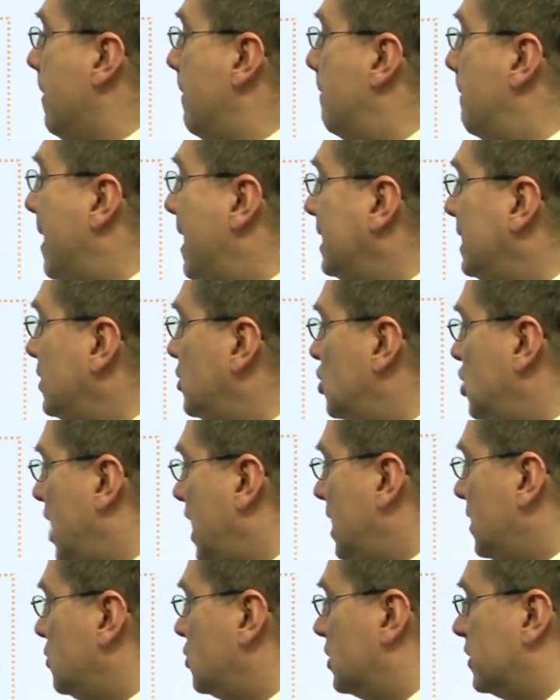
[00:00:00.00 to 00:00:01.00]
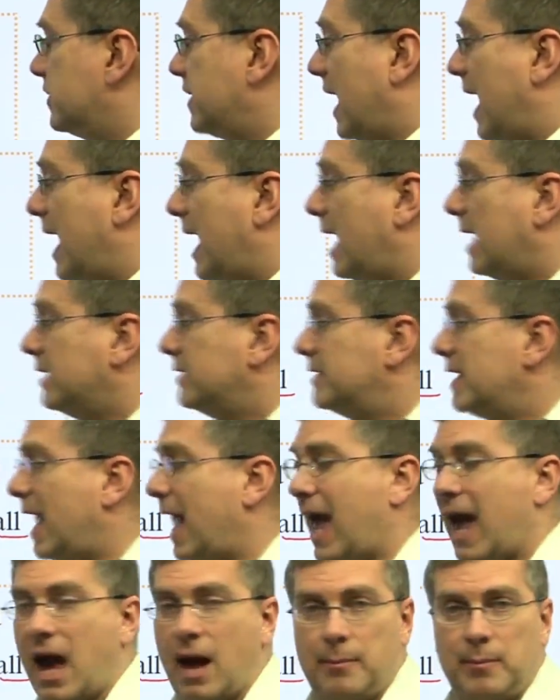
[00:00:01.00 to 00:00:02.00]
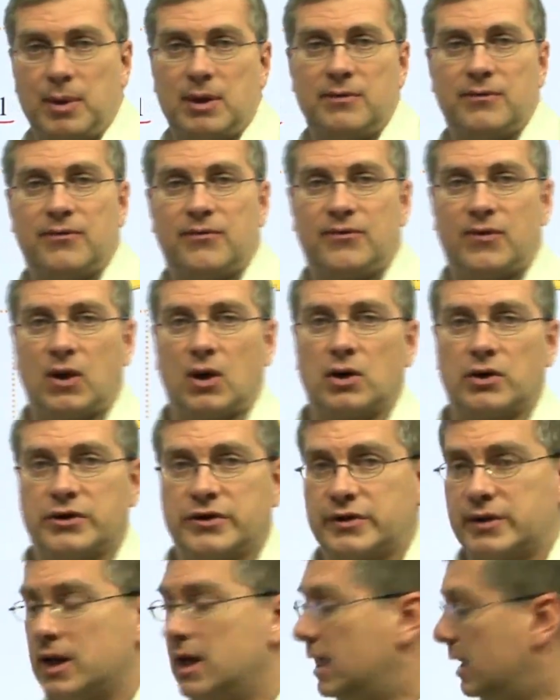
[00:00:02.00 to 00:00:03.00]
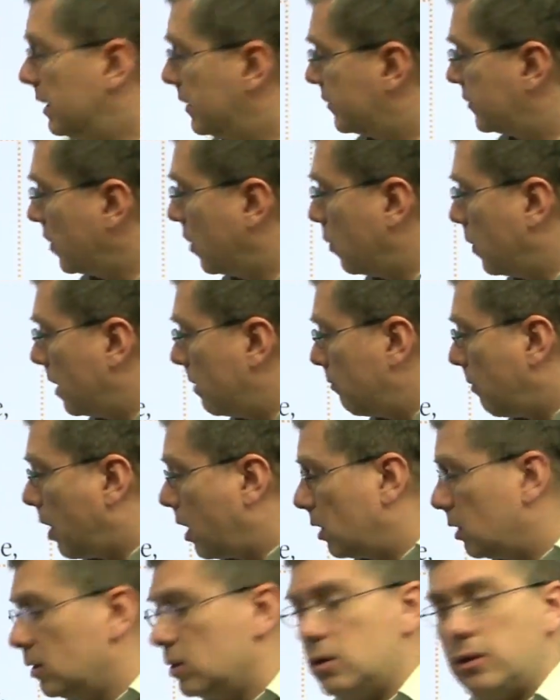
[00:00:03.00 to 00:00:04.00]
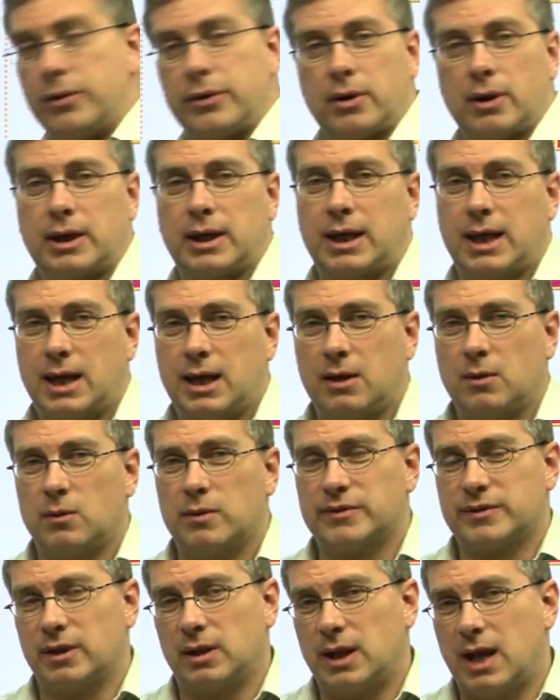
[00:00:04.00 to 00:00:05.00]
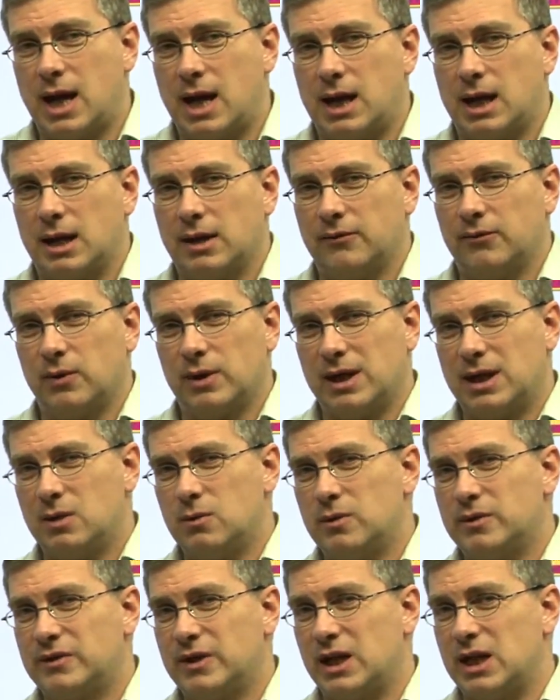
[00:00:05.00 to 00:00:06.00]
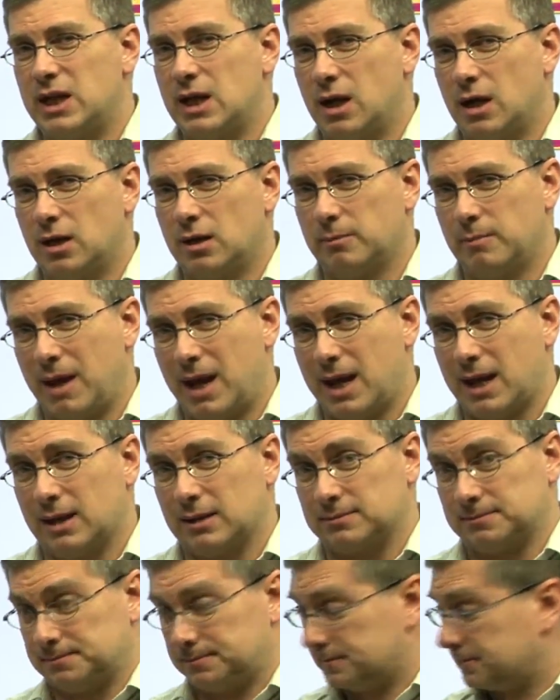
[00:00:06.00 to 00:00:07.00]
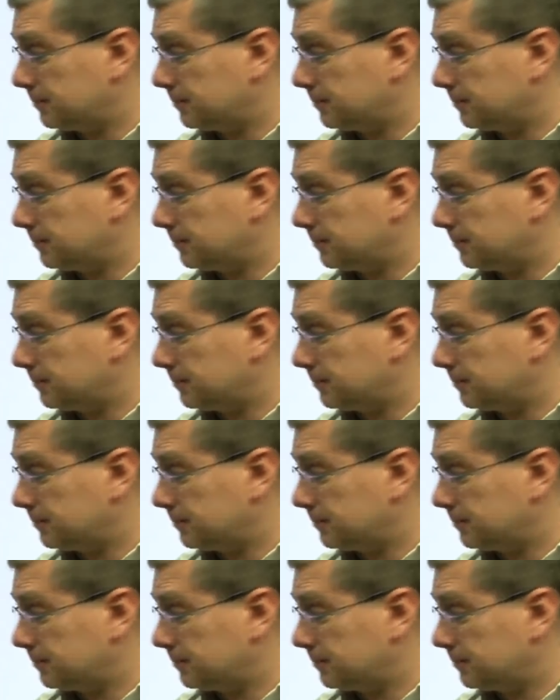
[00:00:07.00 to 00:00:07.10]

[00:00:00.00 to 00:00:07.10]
Many changes had to happen first. So when Martin Luther King was alive, when he was a young man,